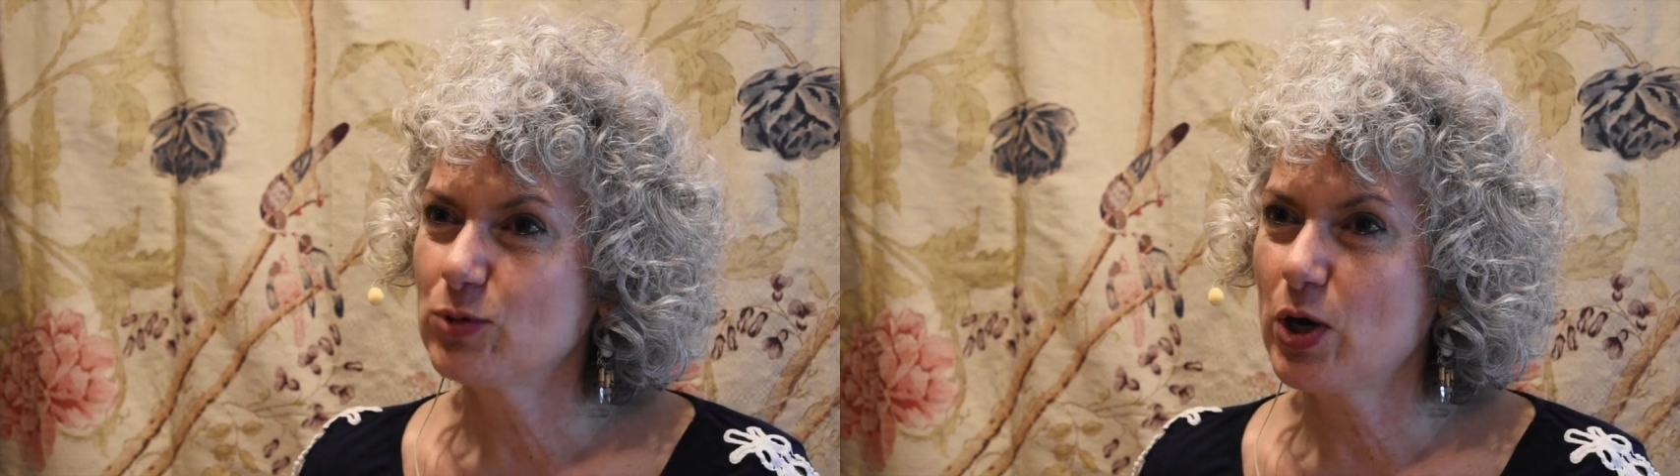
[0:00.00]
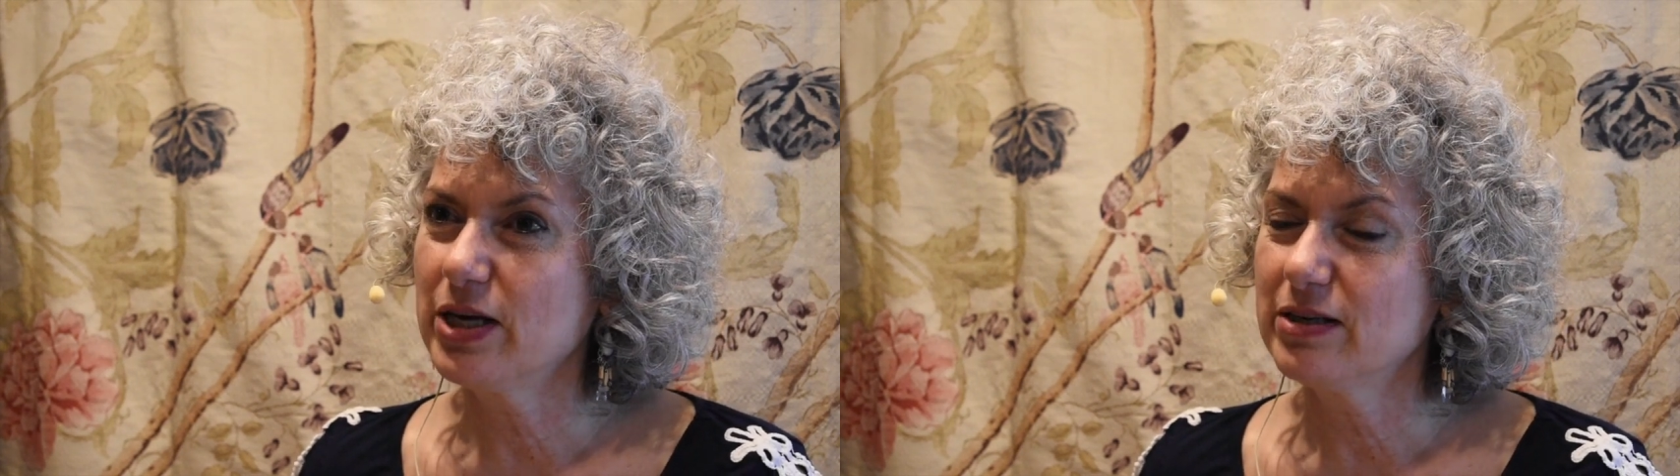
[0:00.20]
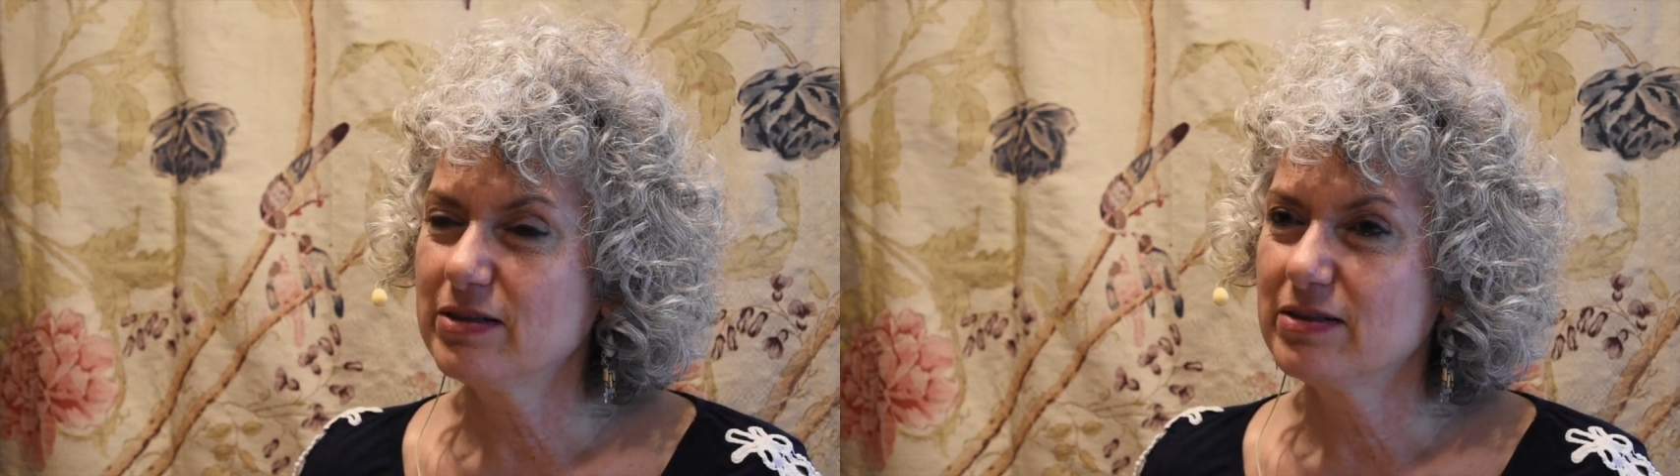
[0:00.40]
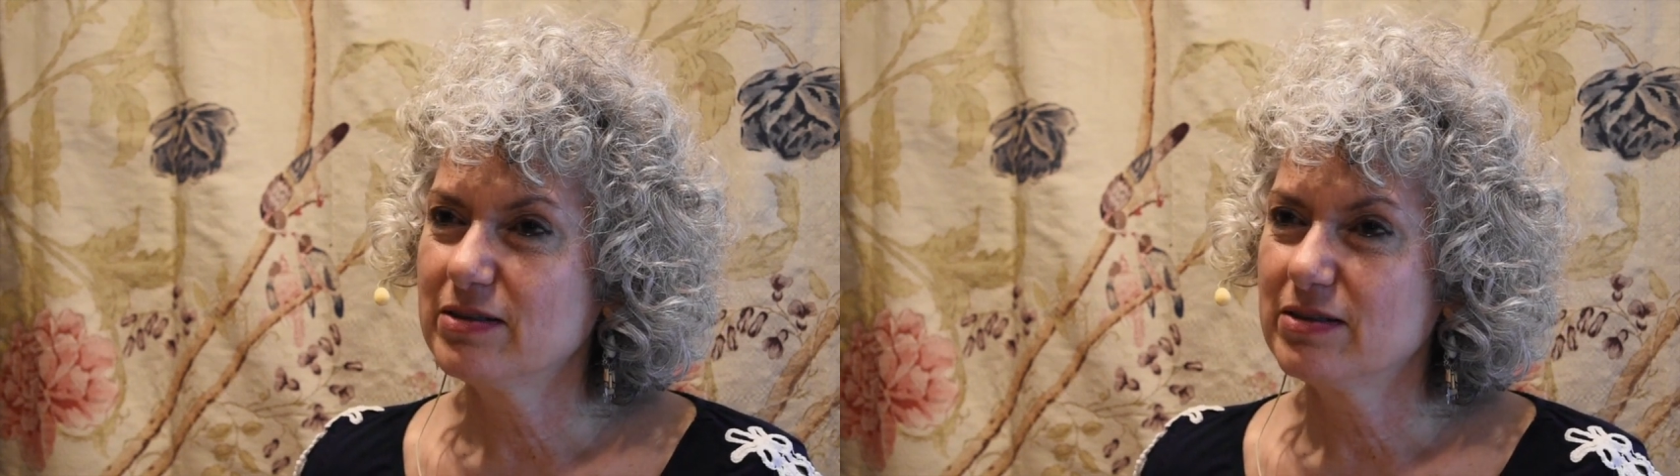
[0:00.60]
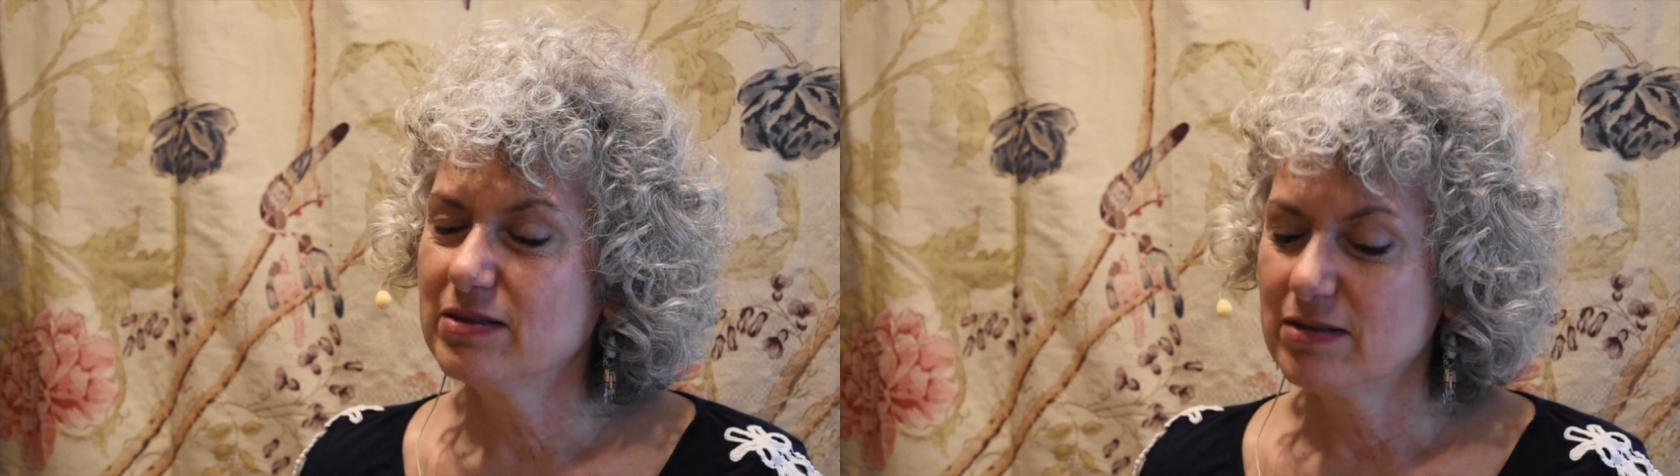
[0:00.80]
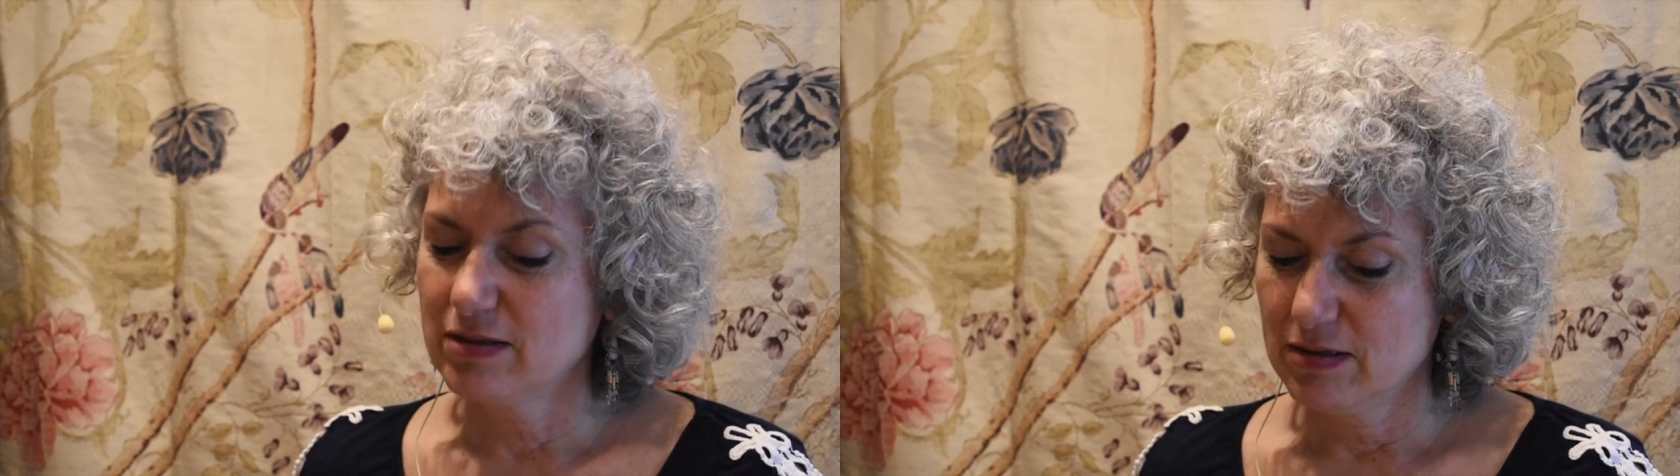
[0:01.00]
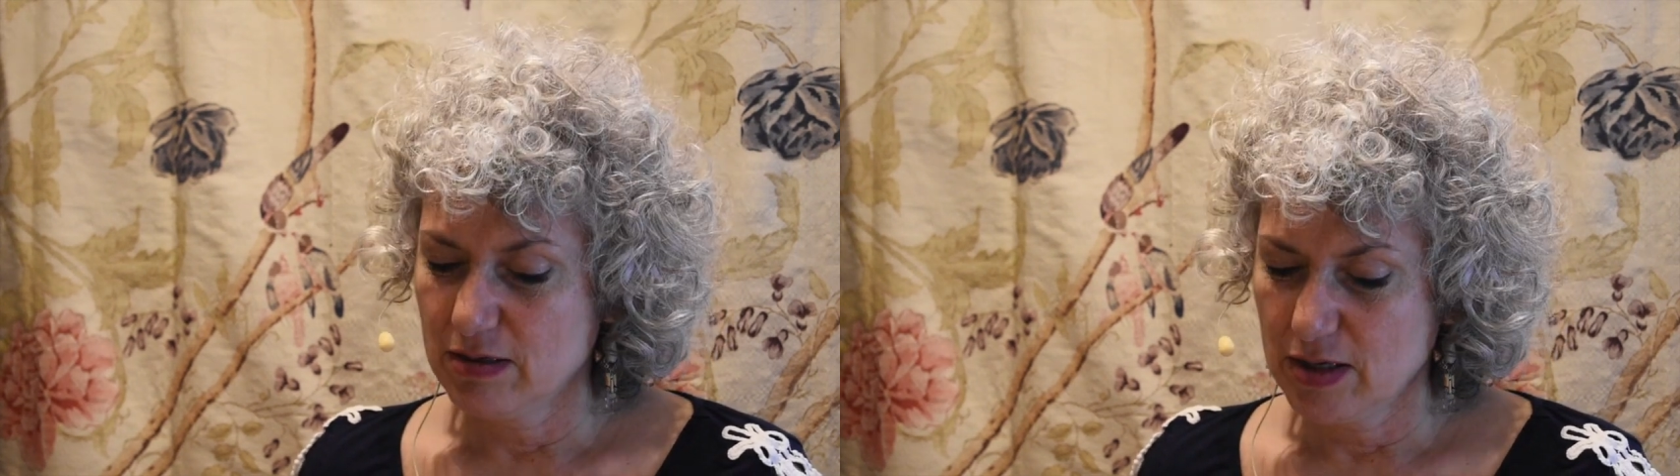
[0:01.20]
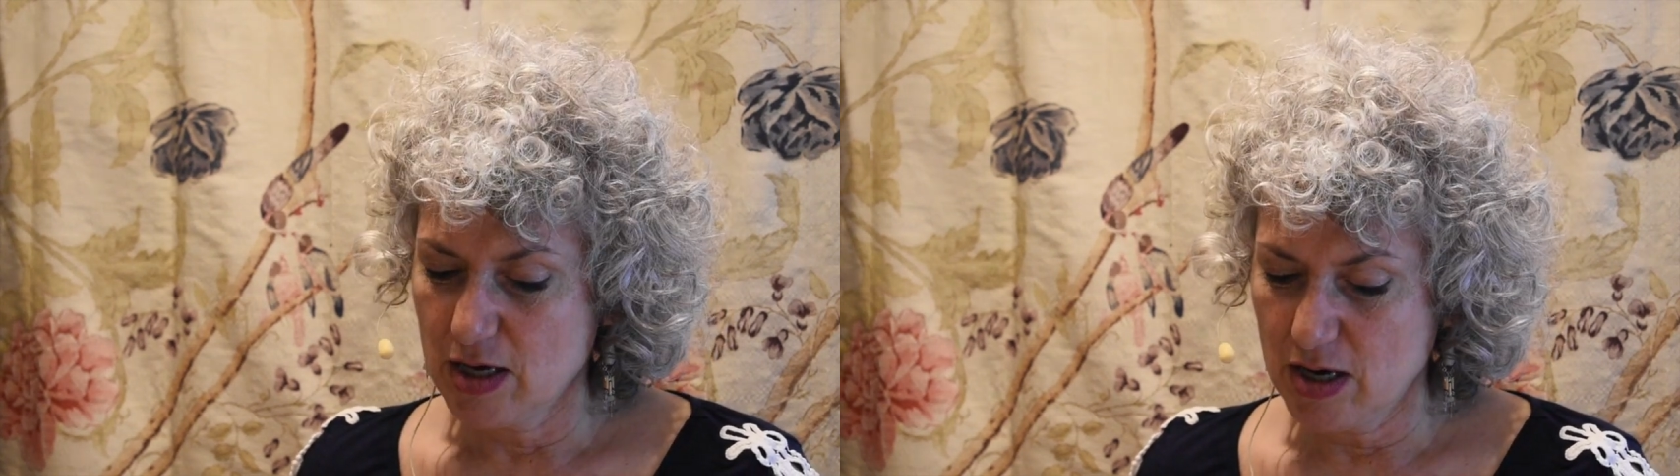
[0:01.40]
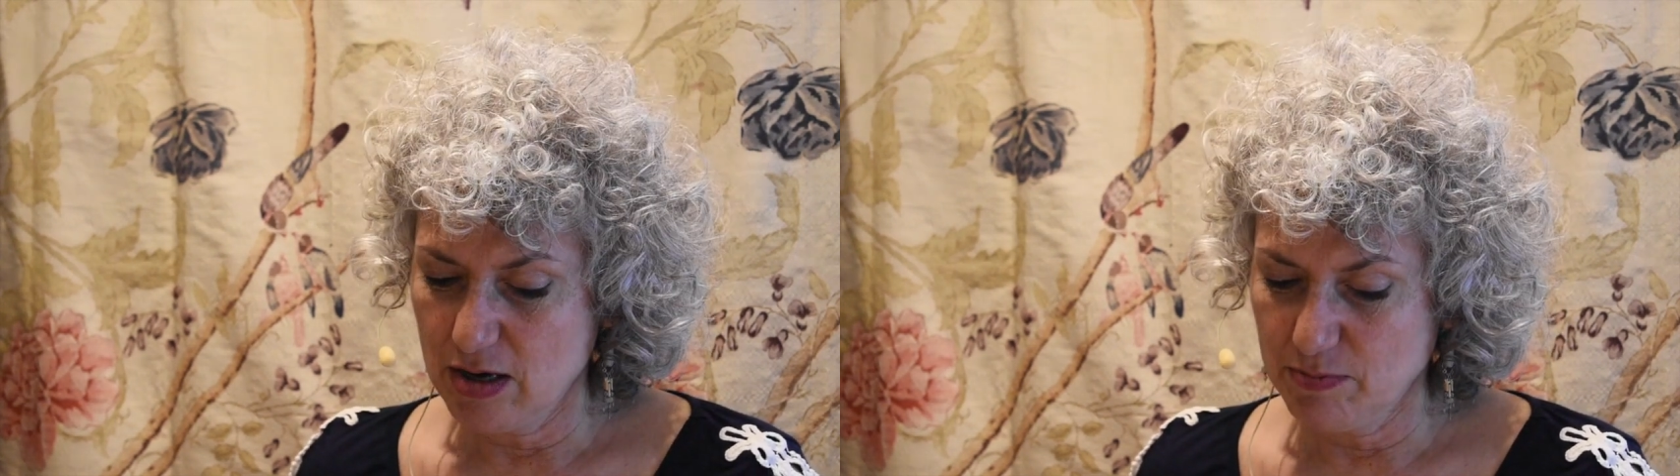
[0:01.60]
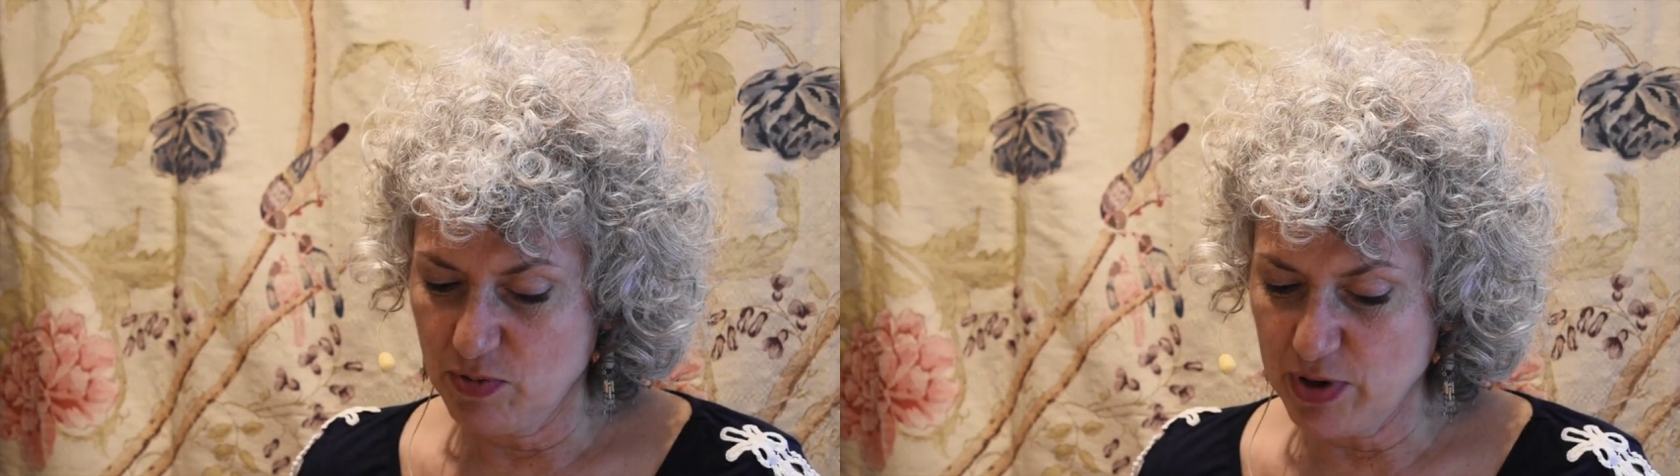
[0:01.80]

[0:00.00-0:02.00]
Right? But